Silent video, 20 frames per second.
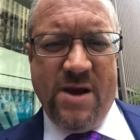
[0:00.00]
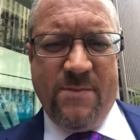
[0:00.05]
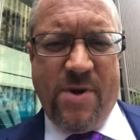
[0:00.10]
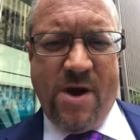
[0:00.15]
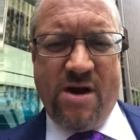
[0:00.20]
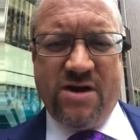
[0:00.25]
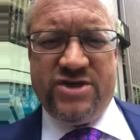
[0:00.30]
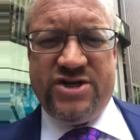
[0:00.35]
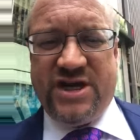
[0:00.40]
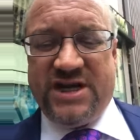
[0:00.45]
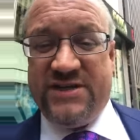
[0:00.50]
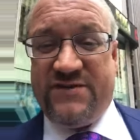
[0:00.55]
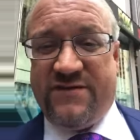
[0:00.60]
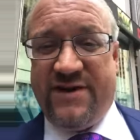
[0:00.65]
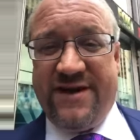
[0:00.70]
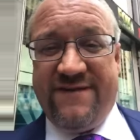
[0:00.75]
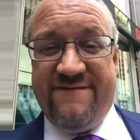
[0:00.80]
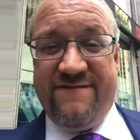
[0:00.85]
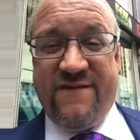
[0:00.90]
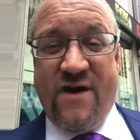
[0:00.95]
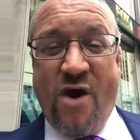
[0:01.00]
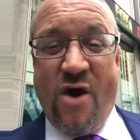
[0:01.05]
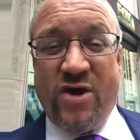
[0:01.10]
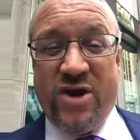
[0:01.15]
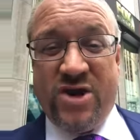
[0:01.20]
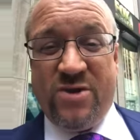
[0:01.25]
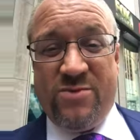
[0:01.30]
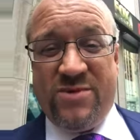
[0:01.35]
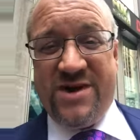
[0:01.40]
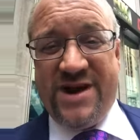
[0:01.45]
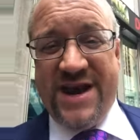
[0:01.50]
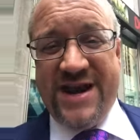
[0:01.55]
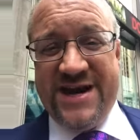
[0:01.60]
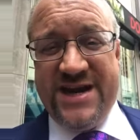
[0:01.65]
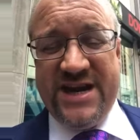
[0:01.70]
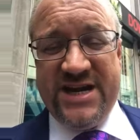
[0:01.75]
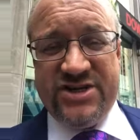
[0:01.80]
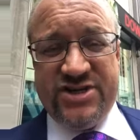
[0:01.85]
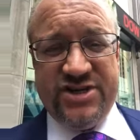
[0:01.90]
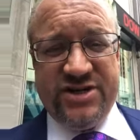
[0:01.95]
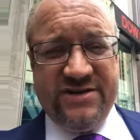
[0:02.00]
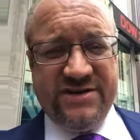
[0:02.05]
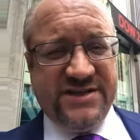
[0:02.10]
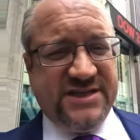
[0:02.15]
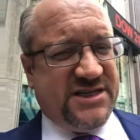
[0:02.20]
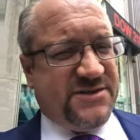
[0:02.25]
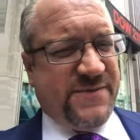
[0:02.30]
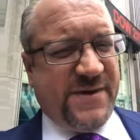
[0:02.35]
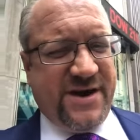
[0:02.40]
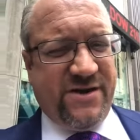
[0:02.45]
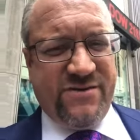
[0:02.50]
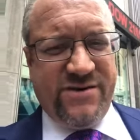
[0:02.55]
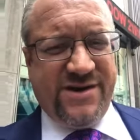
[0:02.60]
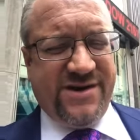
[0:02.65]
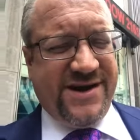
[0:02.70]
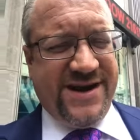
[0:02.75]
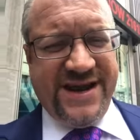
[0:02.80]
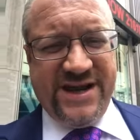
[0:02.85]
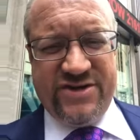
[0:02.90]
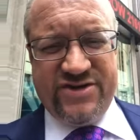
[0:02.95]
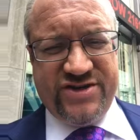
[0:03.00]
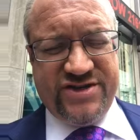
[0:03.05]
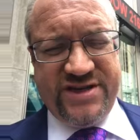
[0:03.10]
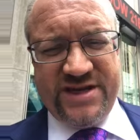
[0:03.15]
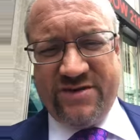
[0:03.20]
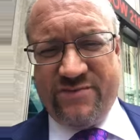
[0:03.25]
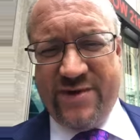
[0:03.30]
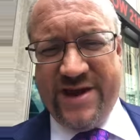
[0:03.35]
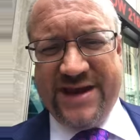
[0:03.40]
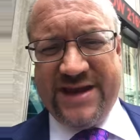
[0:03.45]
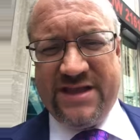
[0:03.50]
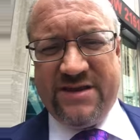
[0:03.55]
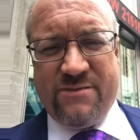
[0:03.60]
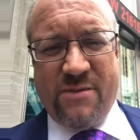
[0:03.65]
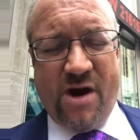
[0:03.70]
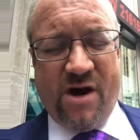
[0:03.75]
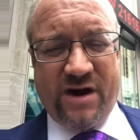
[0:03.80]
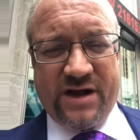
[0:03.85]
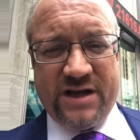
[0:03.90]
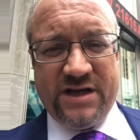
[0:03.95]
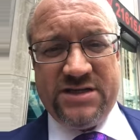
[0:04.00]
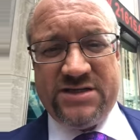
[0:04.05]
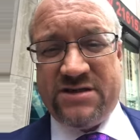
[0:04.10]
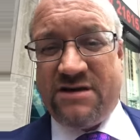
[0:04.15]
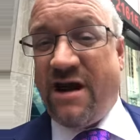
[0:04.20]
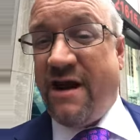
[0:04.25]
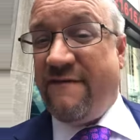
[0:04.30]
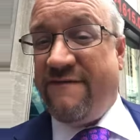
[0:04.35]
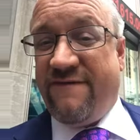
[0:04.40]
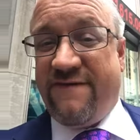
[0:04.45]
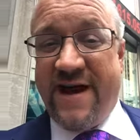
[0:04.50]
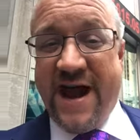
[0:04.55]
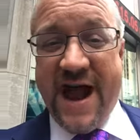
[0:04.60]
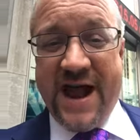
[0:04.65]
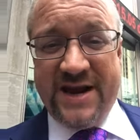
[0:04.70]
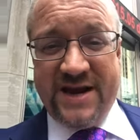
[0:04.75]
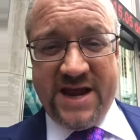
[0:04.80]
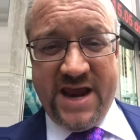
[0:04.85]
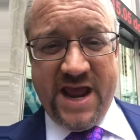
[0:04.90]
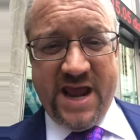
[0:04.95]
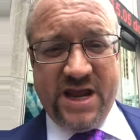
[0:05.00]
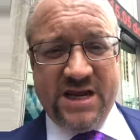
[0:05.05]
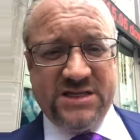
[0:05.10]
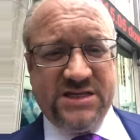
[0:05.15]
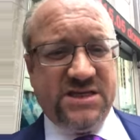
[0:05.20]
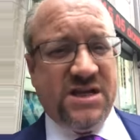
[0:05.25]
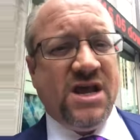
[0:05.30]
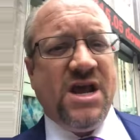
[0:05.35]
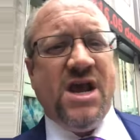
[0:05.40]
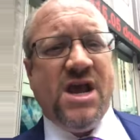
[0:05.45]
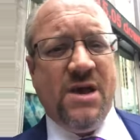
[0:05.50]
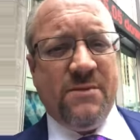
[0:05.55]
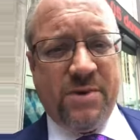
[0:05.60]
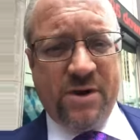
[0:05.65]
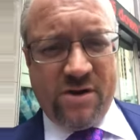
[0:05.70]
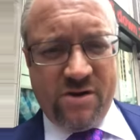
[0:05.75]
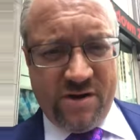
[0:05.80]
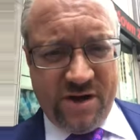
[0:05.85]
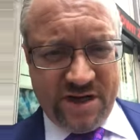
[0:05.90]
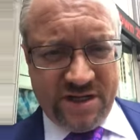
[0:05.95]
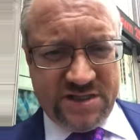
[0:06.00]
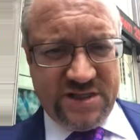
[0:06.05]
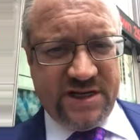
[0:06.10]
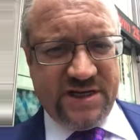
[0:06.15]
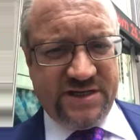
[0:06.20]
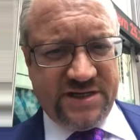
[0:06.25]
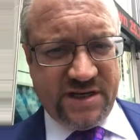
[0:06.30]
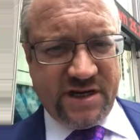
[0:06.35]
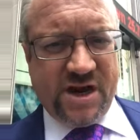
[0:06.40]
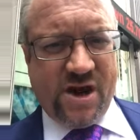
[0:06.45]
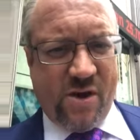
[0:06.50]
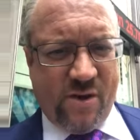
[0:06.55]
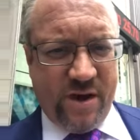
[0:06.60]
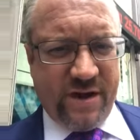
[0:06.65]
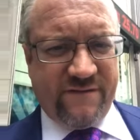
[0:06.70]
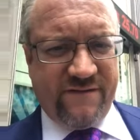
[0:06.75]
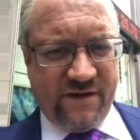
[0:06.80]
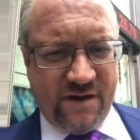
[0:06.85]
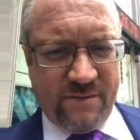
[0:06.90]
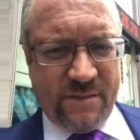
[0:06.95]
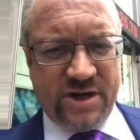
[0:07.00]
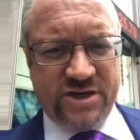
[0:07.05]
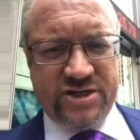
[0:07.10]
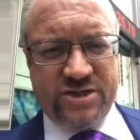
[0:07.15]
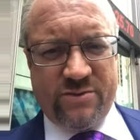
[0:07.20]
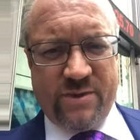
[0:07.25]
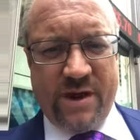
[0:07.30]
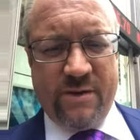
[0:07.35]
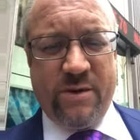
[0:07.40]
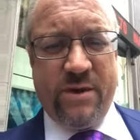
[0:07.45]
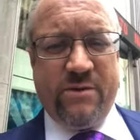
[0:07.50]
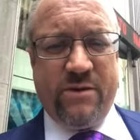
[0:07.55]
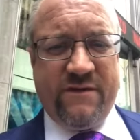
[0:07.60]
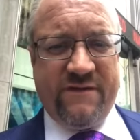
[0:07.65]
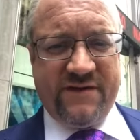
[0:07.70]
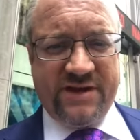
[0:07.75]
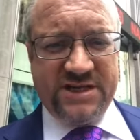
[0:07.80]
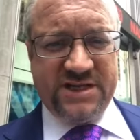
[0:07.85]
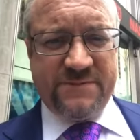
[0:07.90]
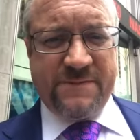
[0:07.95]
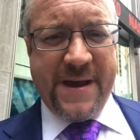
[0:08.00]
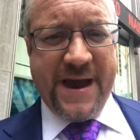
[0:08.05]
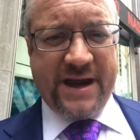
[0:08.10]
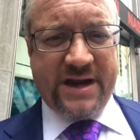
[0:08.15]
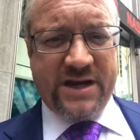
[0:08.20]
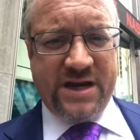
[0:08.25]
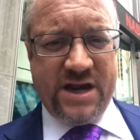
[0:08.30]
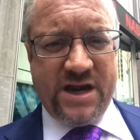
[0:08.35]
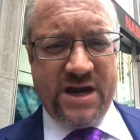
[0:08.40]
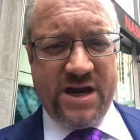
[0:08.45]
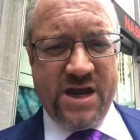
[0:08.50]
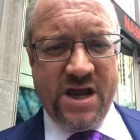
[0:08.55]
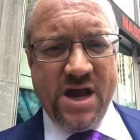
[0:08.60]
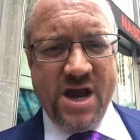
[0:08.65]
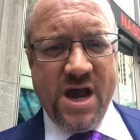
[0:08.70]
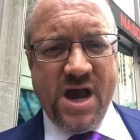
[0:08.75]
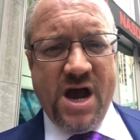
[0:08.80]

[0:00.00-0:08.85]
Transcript: Apologize for any volume related issues. It's been a really interesting week in the markets. A lot of flat days, but earnings season going very much the way we would have expected.